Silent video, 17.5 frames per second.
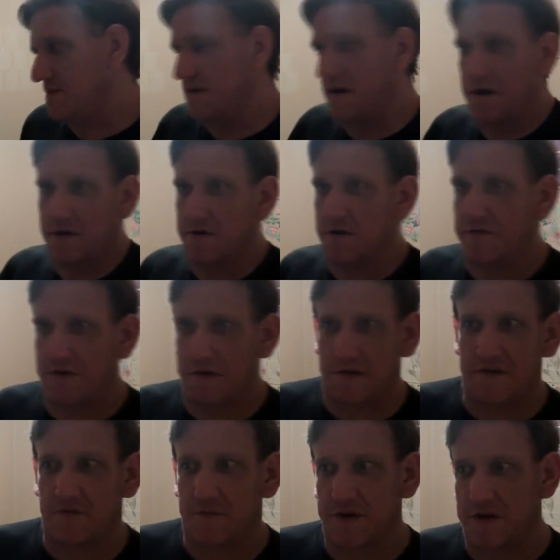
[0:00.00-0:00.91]
I don't know if
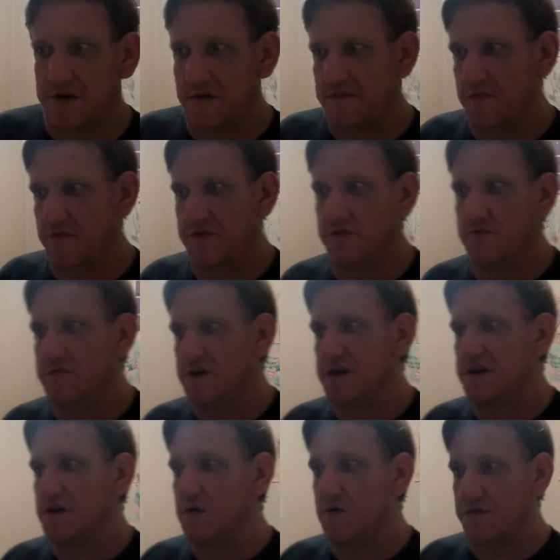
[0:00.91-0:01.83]
it'll even be enough for 2
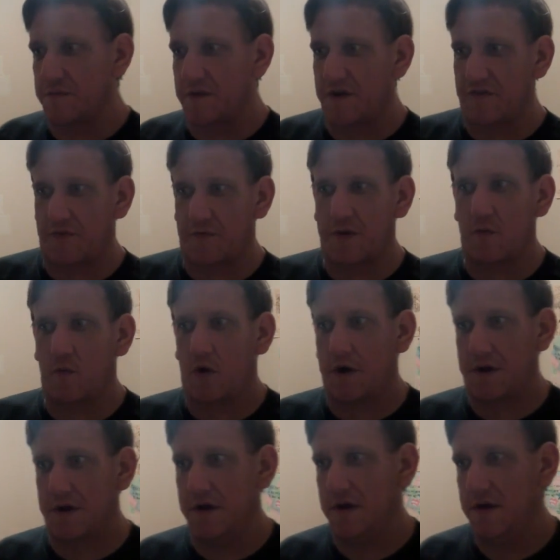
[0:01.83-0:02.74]
videos. It might just be
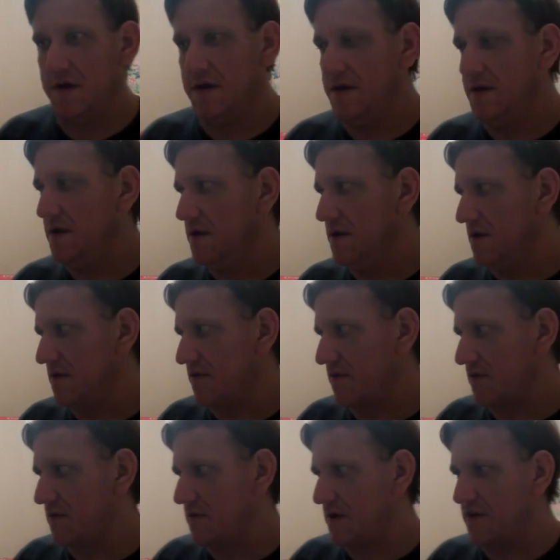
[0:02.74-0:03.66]
1.
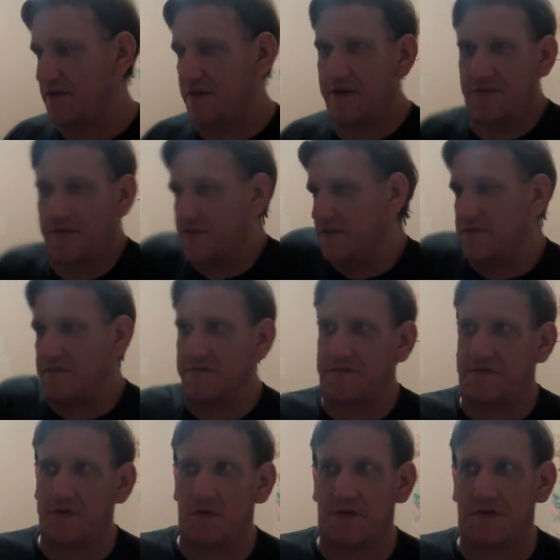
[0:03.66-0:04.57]
So I just
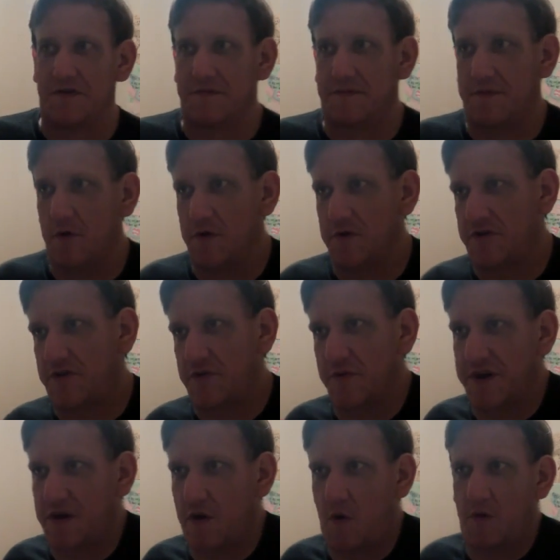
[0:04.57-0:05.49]
didn't feel the urge to
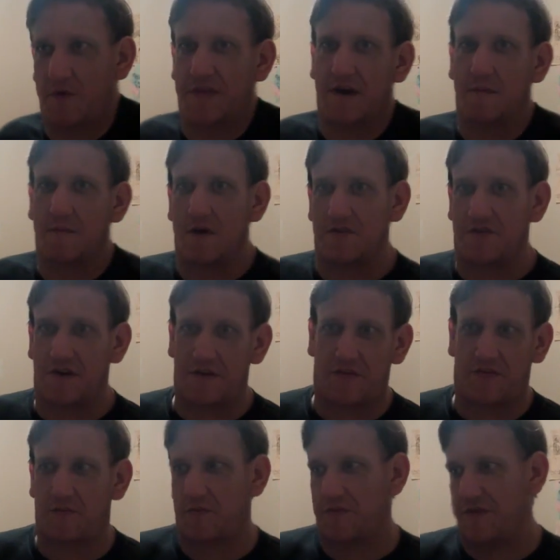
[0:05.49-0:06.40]
record that much. I
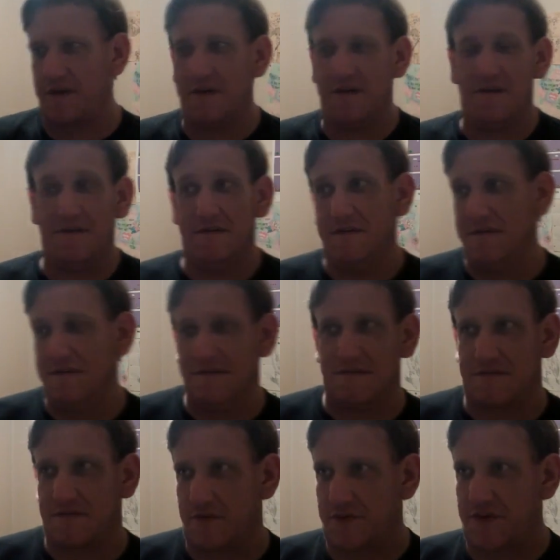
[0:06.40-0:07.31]
just was
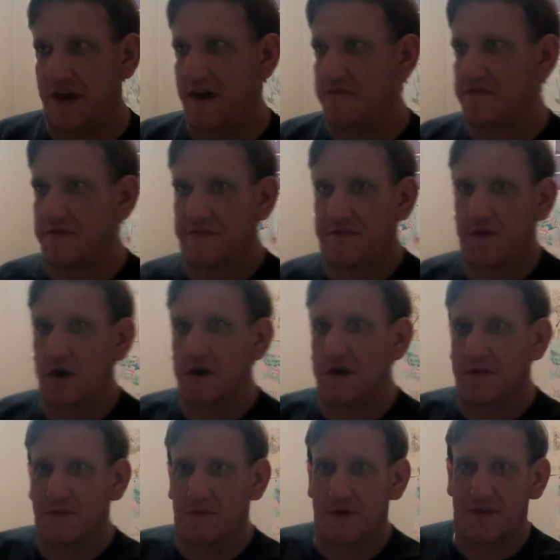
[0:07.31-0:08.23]
just having
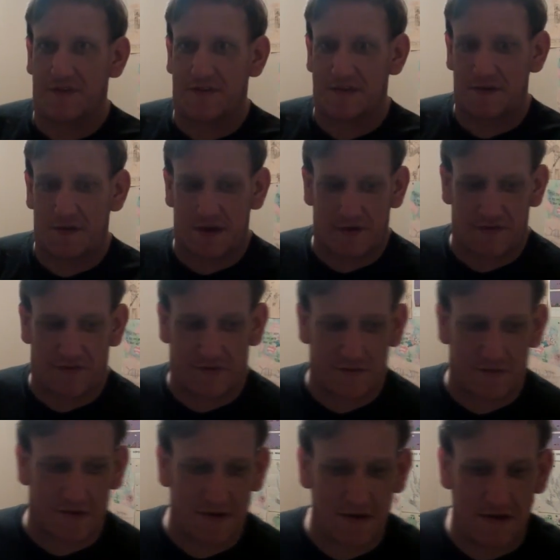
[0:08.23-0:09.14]
fun, is basically what I was
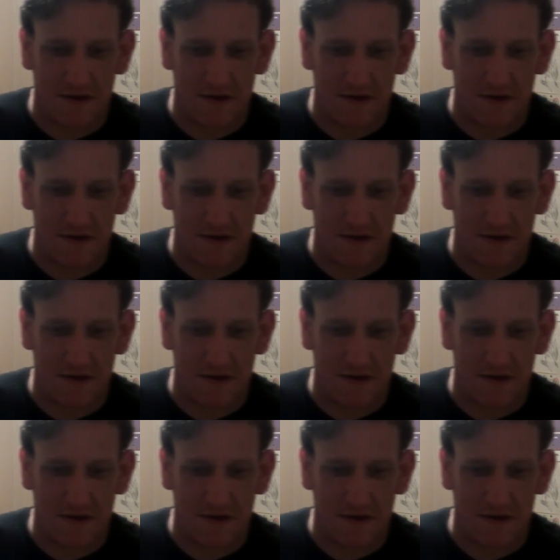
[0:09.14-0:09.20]
doing.